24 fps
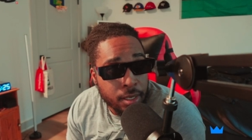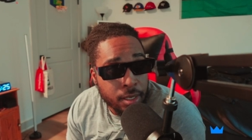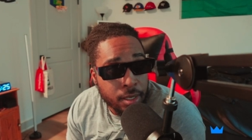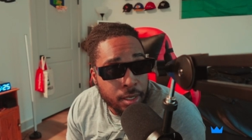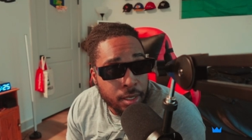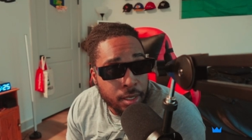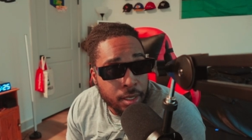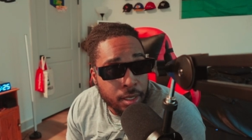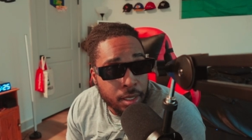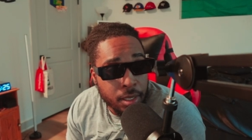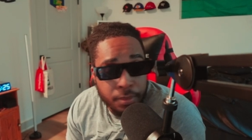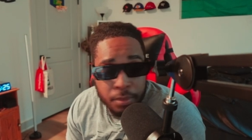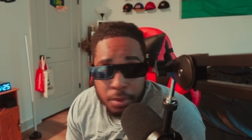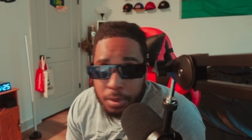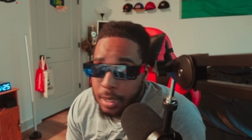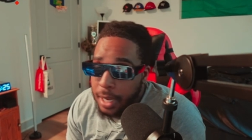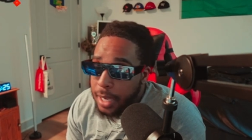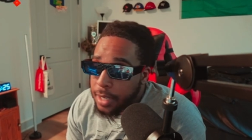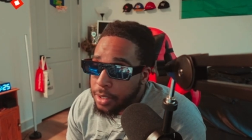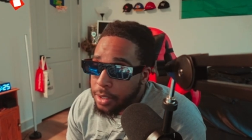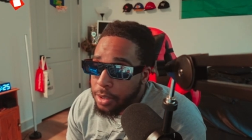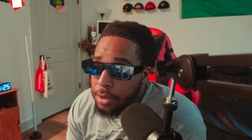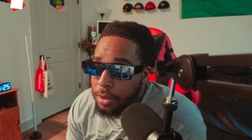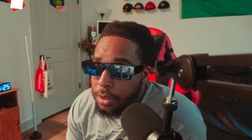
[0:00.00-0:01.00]
If you guys
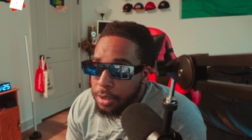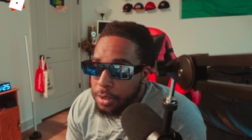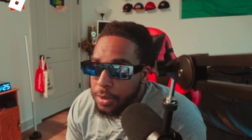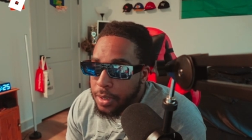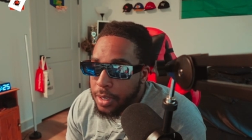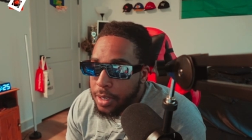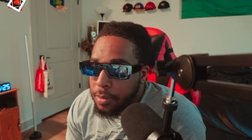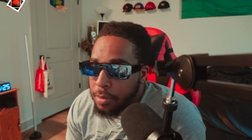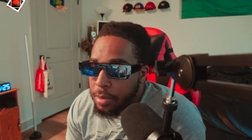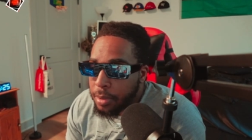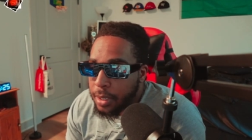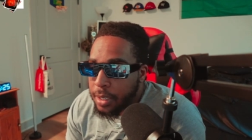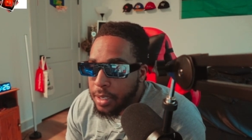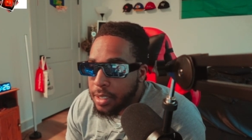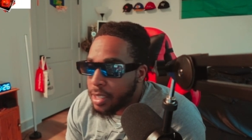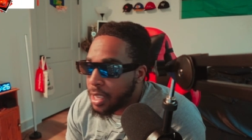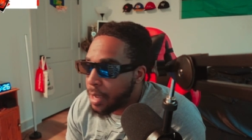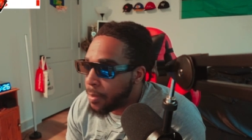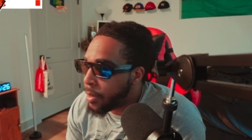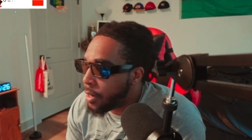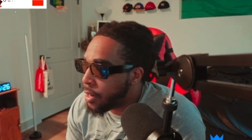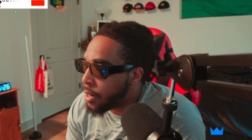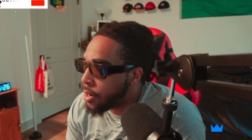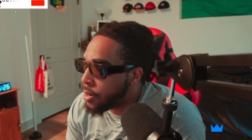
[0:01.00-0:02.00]
don't agree, please let
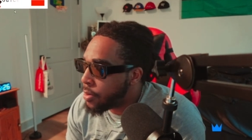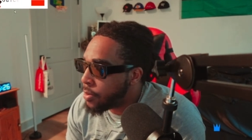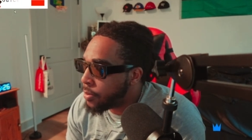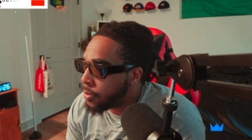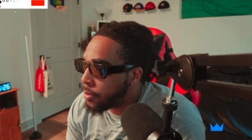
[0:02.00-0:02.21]
me know.